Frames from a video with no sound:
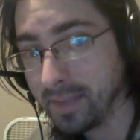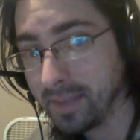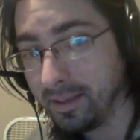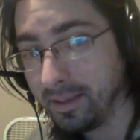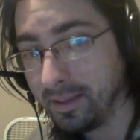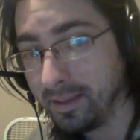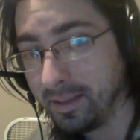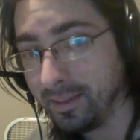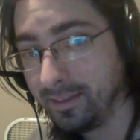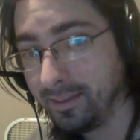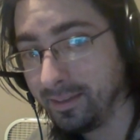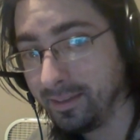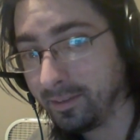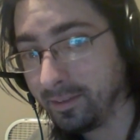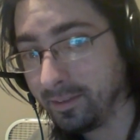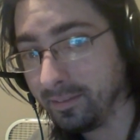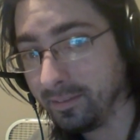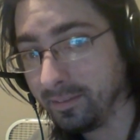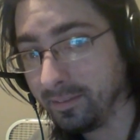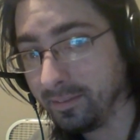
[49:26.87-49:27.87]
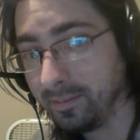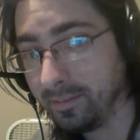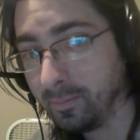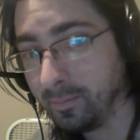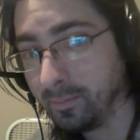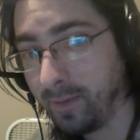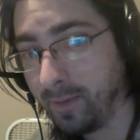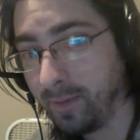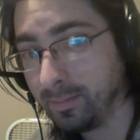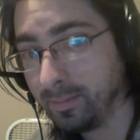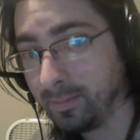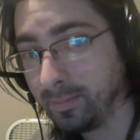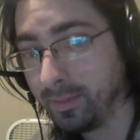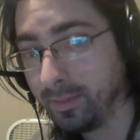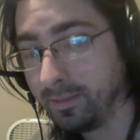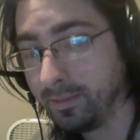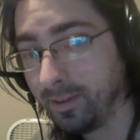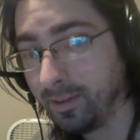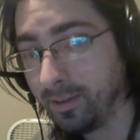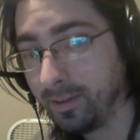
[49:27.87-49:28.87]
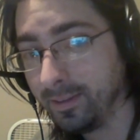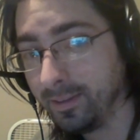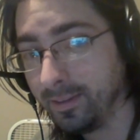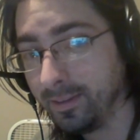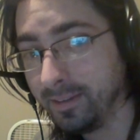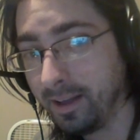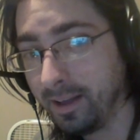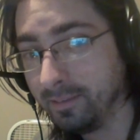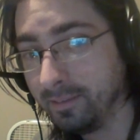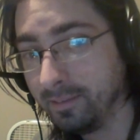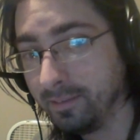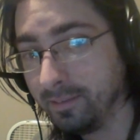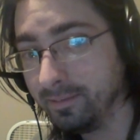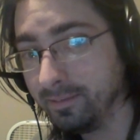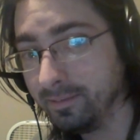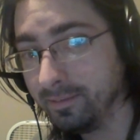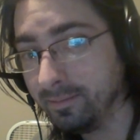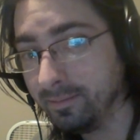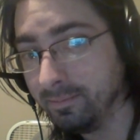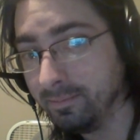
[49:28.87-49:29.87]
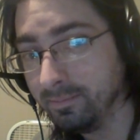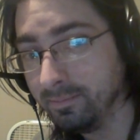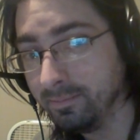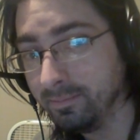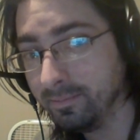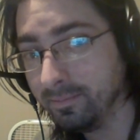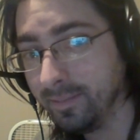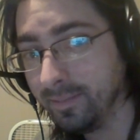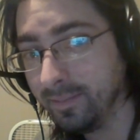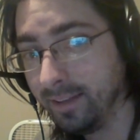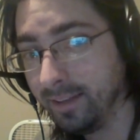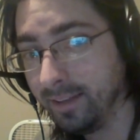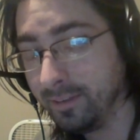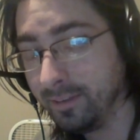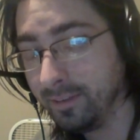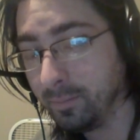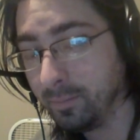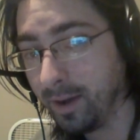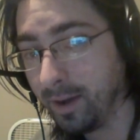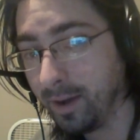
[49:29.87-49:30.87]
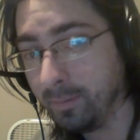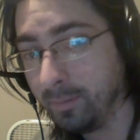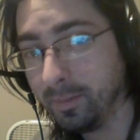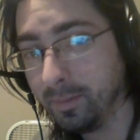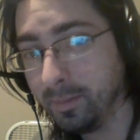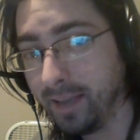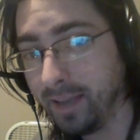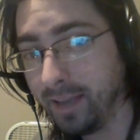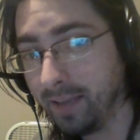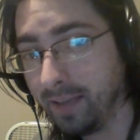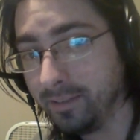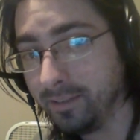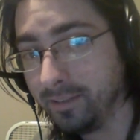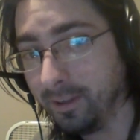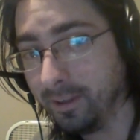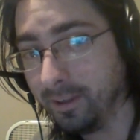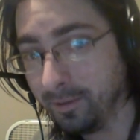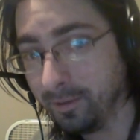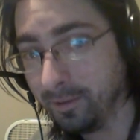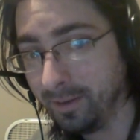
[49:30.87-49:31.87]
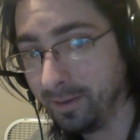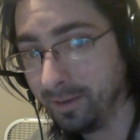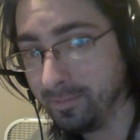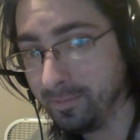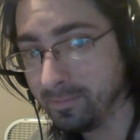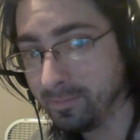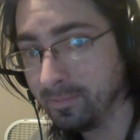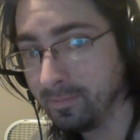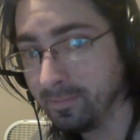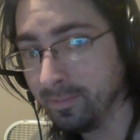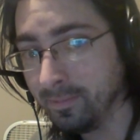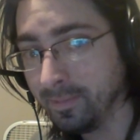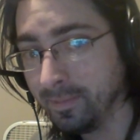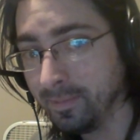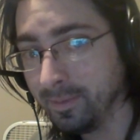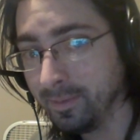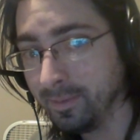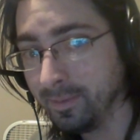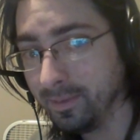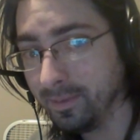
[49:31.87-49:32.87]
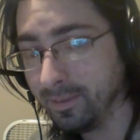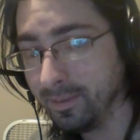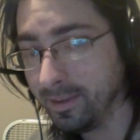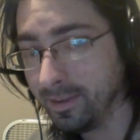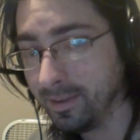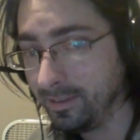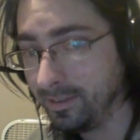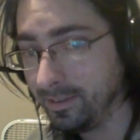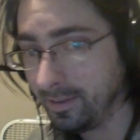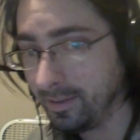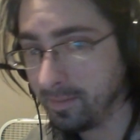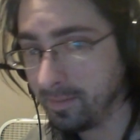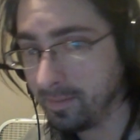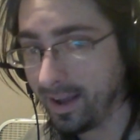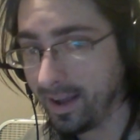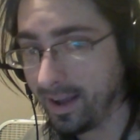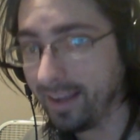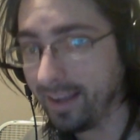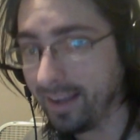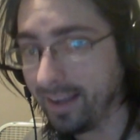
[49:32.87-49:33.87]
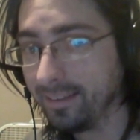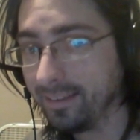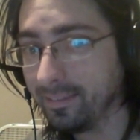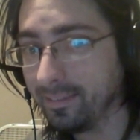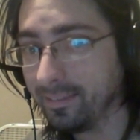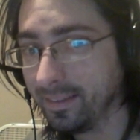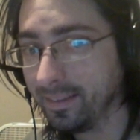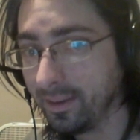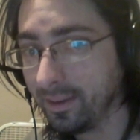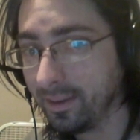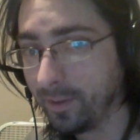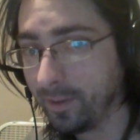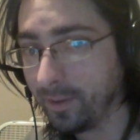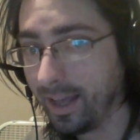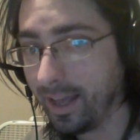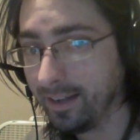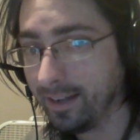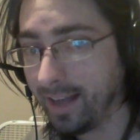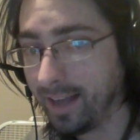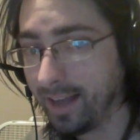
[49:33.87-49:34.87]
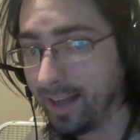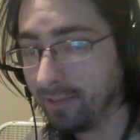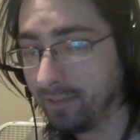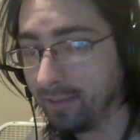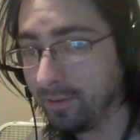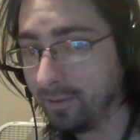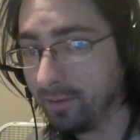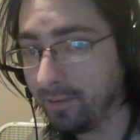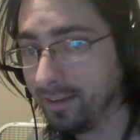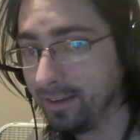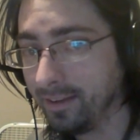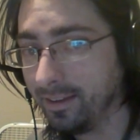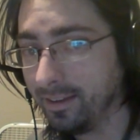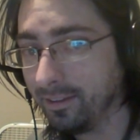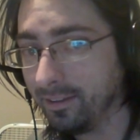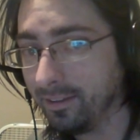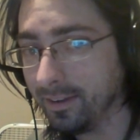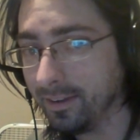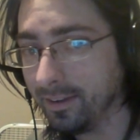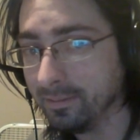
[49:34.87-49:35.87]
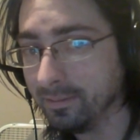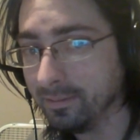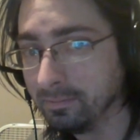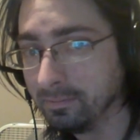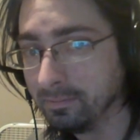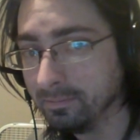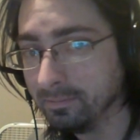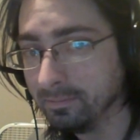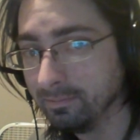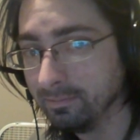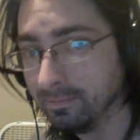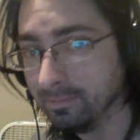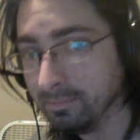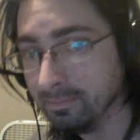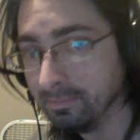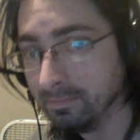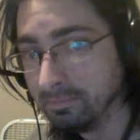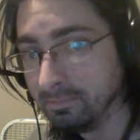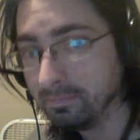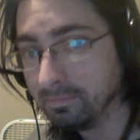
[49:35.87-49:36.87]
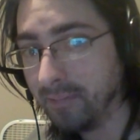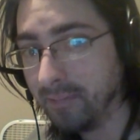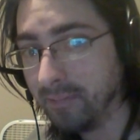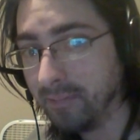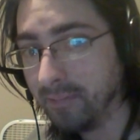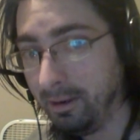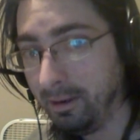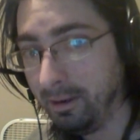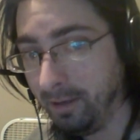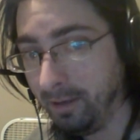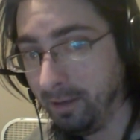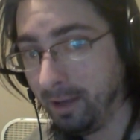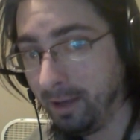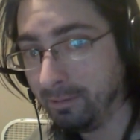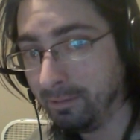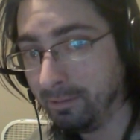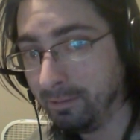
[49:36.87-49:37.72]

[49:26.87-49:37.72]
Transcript: Then she'll probably fall in love. Then she'll probably have children. Then she might go ahead and have grandchildren. I don't know.